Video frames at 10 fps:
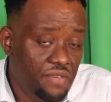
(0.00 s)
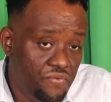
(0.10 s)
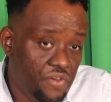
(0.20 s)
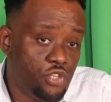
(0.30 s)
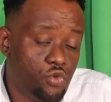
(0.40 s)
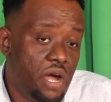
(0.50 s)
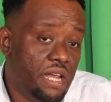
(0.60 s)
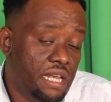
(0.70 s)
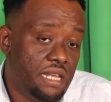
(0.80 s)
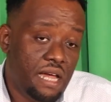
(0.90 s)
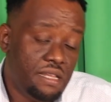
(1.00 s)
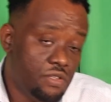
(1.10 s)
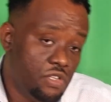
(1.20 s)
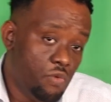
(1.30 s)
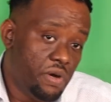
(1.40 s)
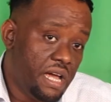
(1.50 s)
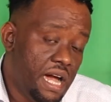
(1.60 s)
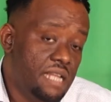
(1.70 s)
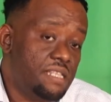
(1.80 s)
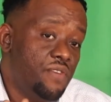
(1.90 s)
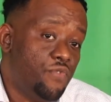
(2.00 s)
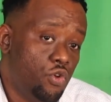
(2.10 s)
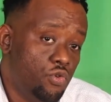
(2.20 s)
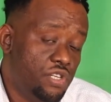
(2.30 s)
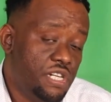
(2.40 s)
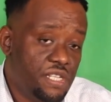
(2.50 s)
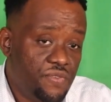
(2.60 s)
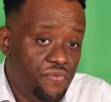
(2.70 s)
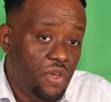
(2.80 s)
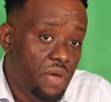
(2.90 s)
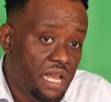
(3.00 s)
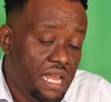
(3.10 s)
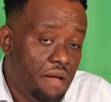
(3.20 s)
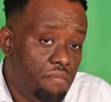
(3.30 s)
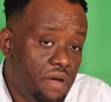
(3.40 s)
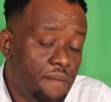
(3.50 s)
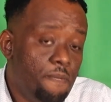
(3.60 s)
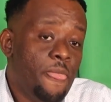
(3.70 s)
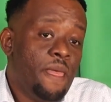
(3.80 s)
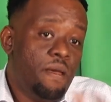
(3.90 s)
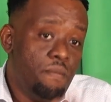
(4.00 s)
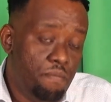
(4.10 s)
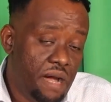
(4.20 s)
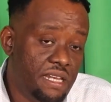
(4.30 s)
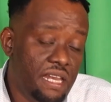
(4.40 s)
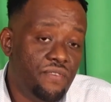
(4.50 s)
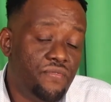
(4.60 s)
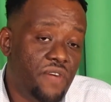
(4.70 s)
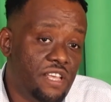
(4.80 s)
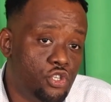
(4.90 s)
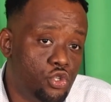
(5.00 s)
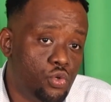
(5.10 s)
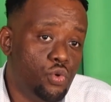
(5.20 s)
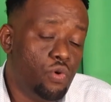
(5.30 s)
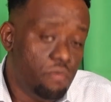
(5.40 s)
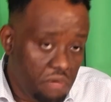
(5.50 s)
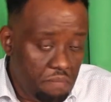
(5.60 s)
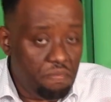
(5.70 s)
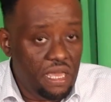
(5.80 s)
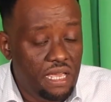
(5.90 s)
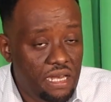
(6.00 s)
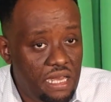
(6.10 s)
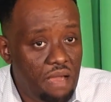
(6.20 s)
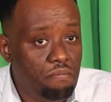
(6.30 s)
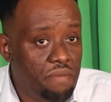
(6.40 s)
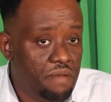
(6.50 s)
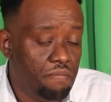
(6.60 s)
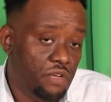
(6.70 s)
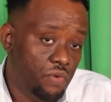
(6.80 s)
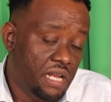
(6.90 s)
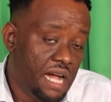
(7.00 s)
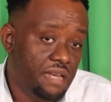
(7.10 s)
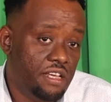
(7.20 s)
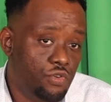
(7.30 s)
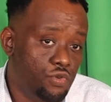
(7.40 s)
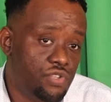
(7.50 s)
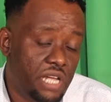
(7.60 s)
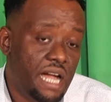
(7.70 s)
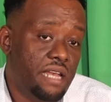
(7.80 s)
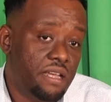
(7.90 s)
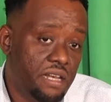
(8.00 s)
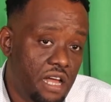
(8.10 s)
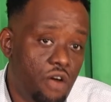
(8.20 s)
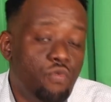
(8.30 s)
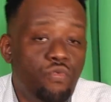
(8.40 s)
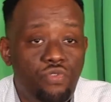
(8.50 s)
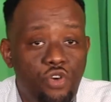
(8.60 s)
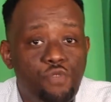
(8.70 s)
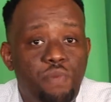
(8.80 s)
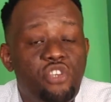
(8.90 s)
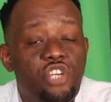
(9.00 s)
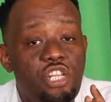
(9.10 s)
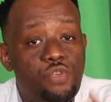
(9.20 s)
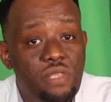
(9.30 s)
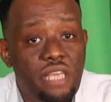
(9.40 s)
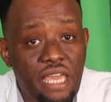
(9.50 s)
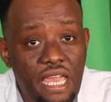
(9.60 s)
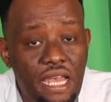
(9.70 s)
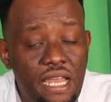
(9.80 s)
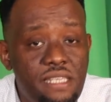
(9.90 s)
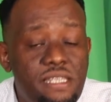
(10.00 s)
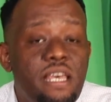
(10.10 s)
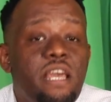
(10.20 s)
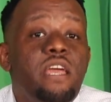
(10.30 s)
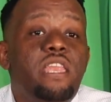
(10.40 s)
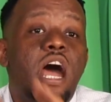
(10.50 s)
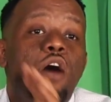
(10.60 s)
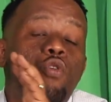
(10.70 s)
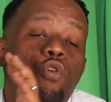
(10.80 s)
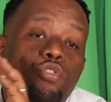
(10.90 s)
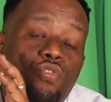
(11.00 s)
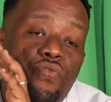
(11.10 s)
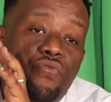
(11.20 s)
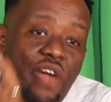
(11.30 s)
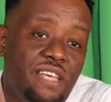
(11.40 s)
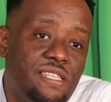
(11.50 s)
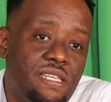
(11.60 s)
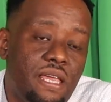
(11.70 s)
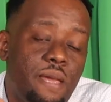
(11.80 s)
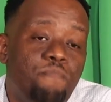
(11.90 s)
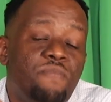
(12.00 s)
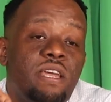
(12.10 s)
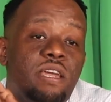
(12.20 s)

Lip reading: In phase 1, there were healthy volunteers, few in number, but in phase 2, a big number, between 100 to 300. Now those patients with the illness now go to phase 3.